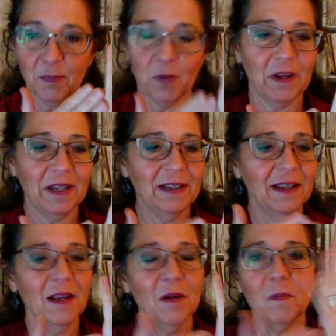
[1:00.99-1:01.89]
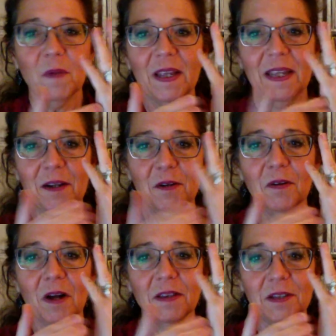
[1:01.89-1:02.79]
point, here
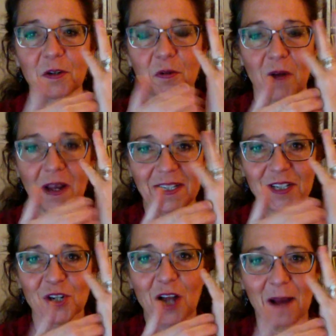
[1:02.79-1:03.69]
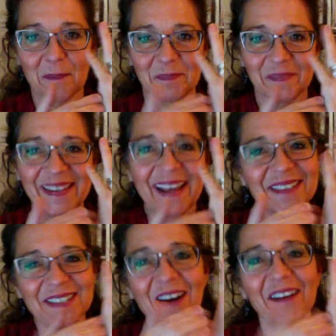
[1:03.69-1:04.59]
on the karate chop. Now
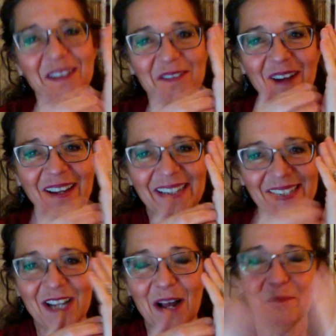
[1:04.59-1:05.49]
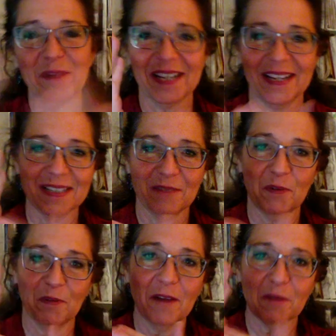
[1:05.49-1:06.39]
it's called the karate chop because if
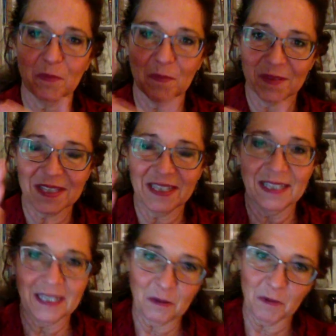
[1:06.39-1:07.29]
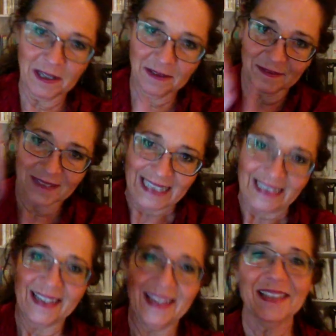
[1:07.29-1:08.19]
you've ever seen anyone
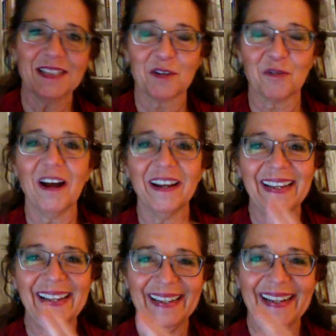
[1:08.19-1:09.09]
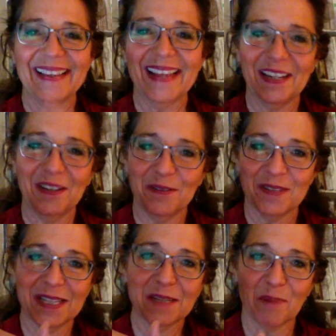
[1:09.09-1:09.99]
hits karate, they use
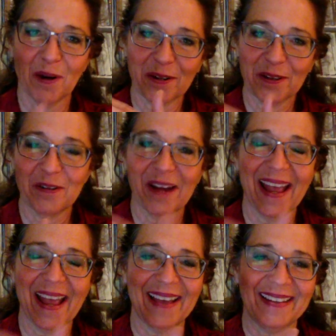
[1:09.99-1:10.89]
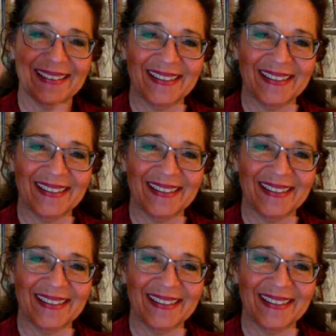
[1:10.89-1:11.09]
this part of their hand.